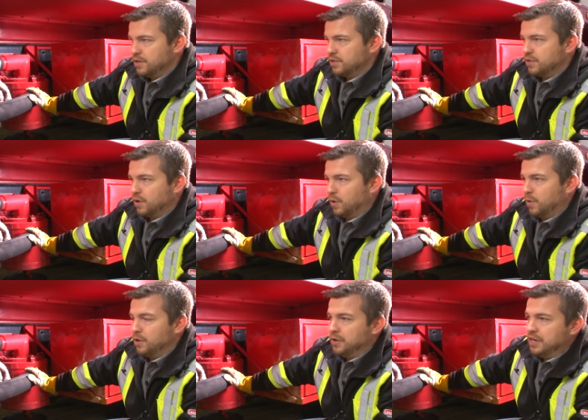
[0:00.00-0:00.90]

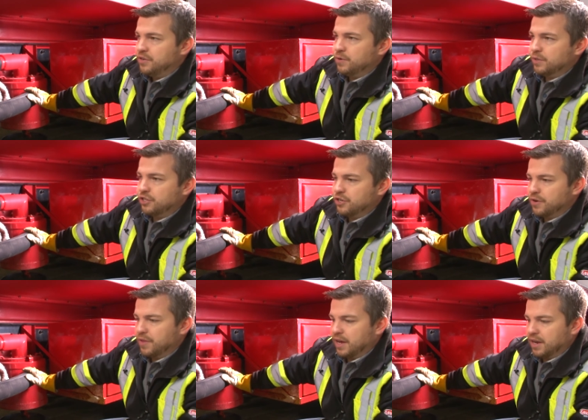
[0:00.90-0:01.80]
so you need to
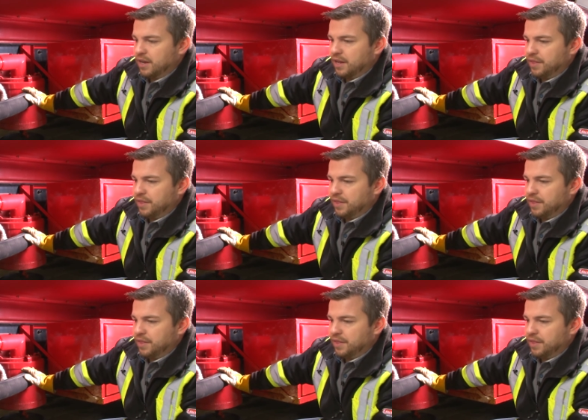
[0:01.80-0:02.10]
ensure that